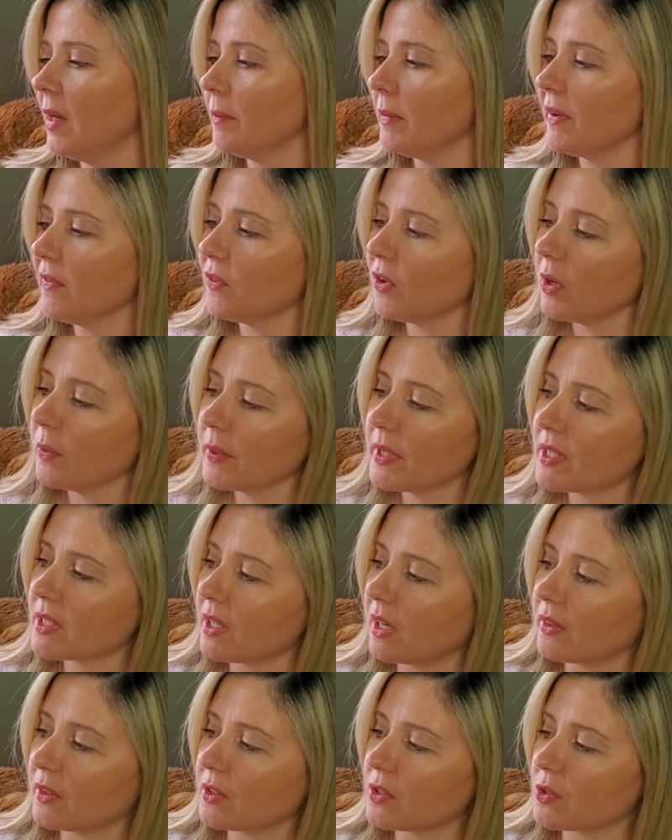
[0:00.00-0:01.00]
Before we
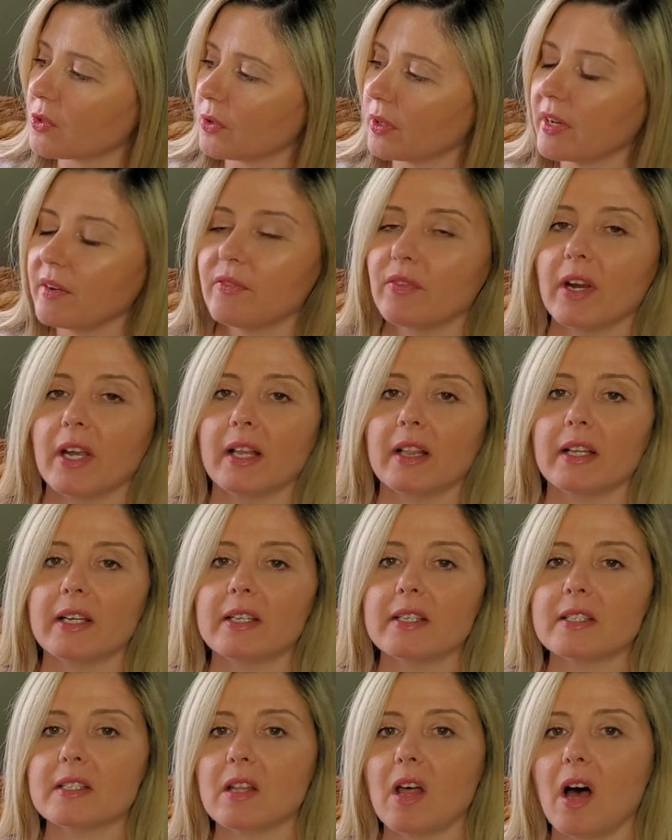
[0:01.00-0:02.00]
start the story Franklin
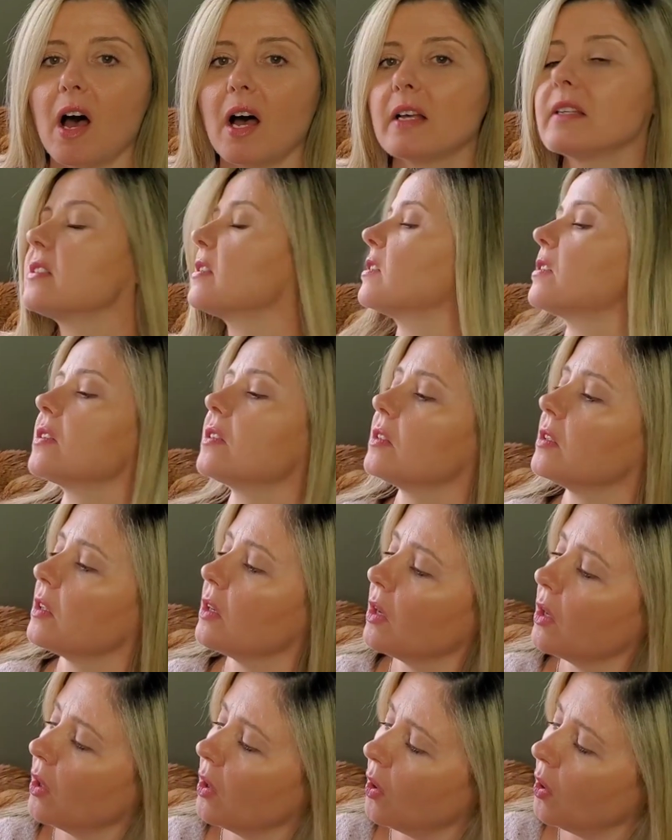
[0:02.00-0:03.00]
is Lost,
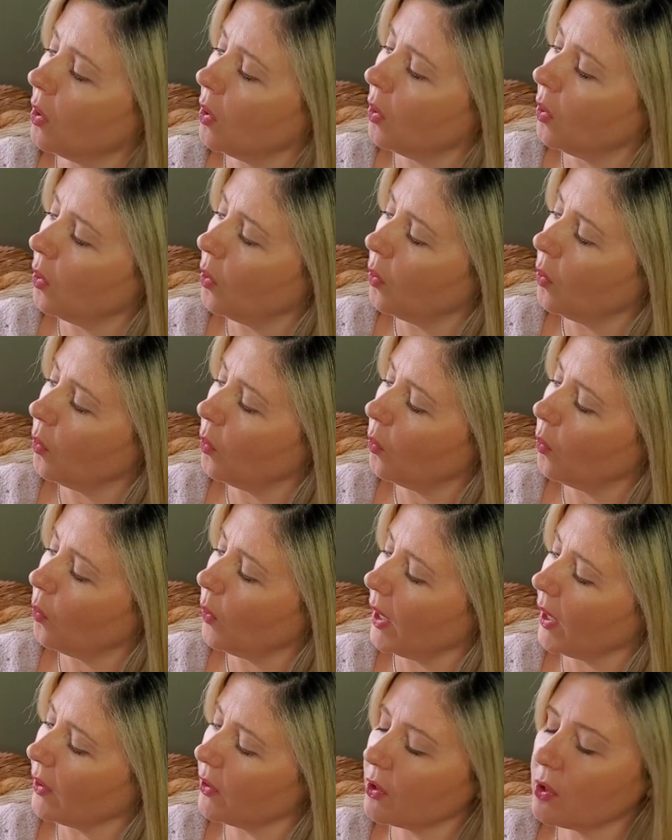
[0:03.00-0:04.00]

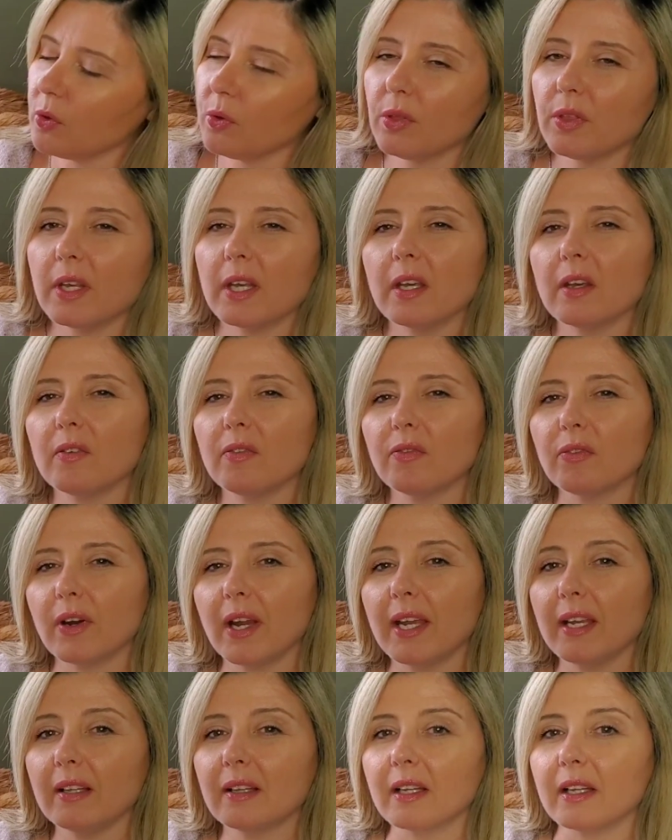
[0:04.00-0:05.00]
where do you think
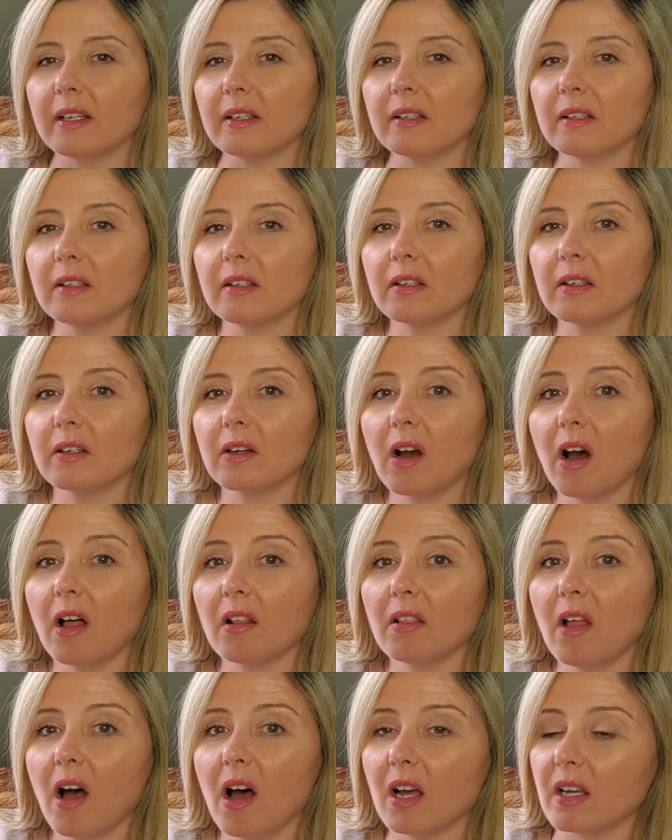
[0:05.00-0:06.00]
Franklin got
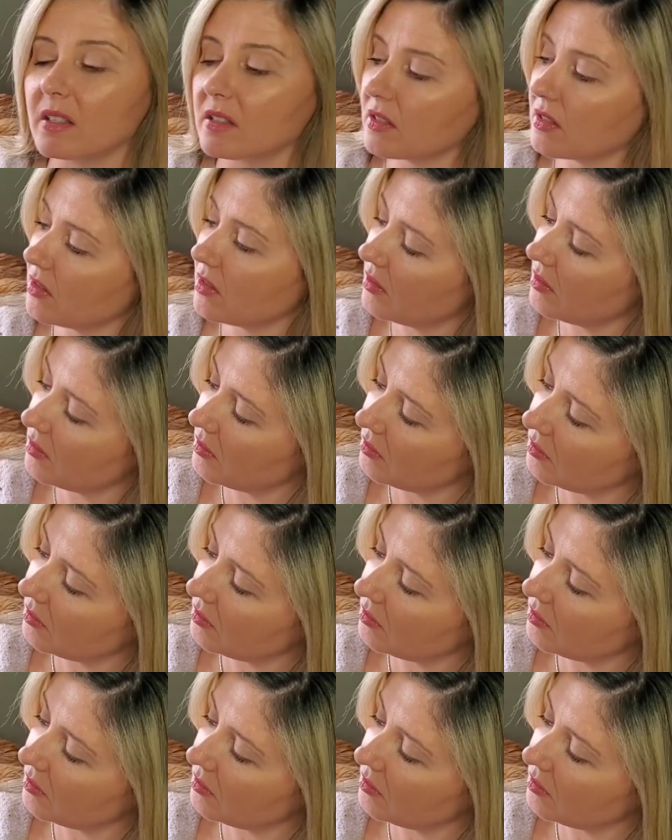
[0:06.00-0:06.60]
lost?